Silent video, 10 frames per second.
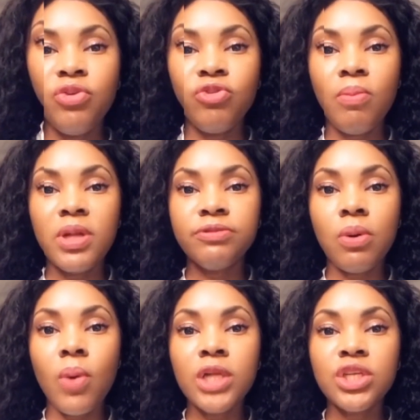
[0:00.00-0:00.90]
much for
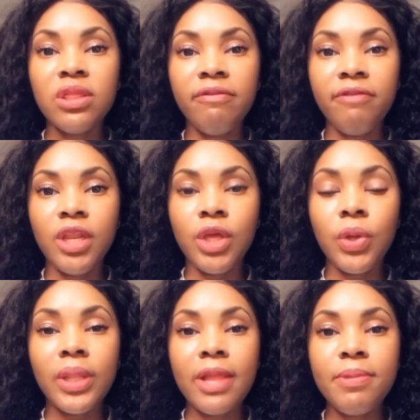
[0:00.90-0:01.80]
watching the video.
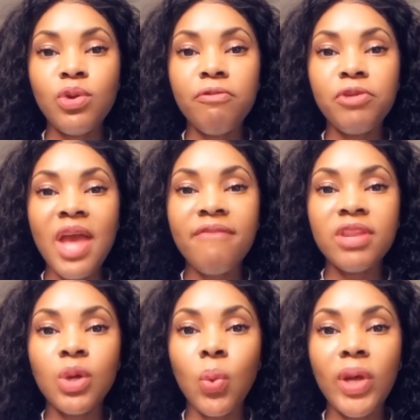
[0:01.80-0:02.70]
Let me know if you have any
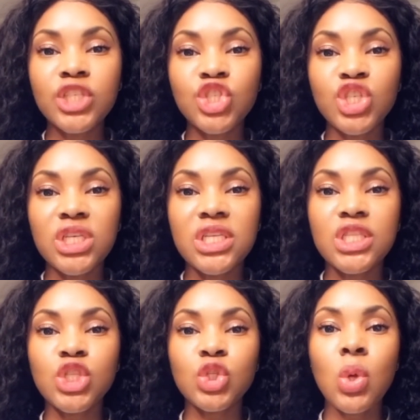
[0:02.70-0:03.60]

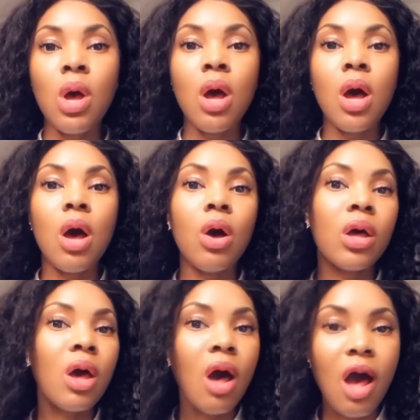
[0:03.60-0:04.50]
questions or
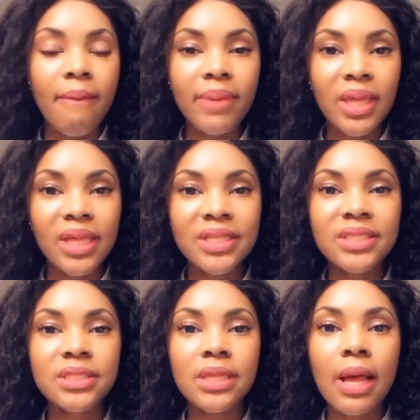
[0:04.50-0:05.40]

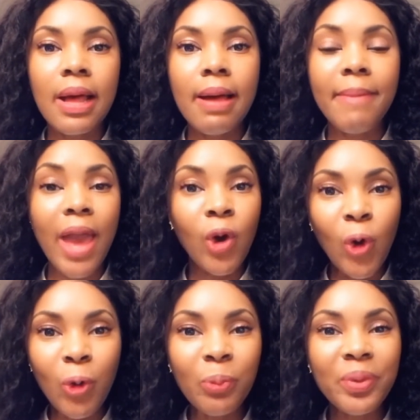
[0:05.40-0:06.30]
comments. I
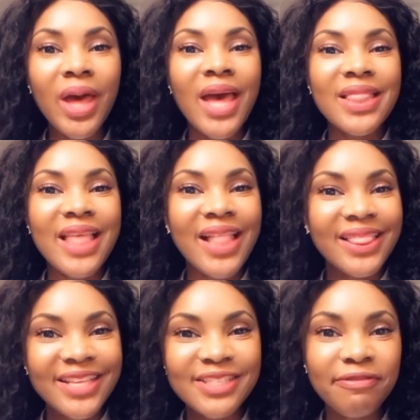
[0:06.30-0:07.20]
hope that
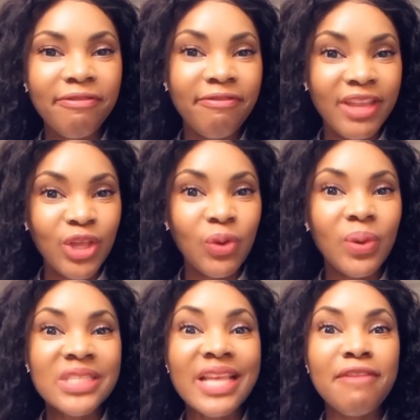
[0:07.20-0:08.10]
this video
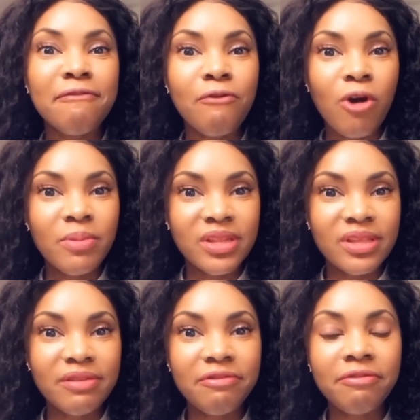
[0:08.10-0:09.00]
was
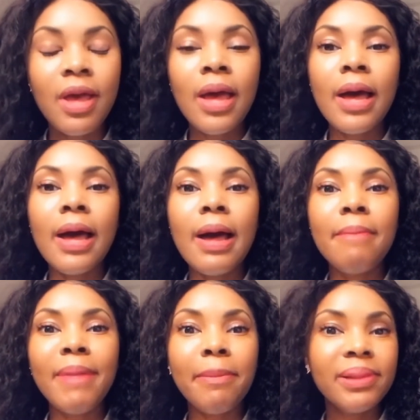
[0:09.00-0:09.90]
informative.
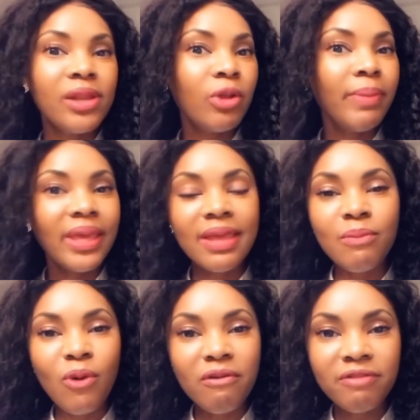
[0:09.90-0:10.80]
I plan on making
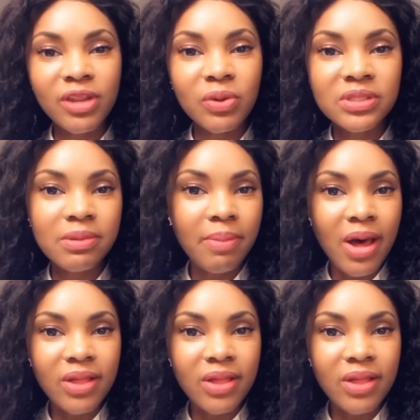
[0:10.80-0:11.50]
more videos about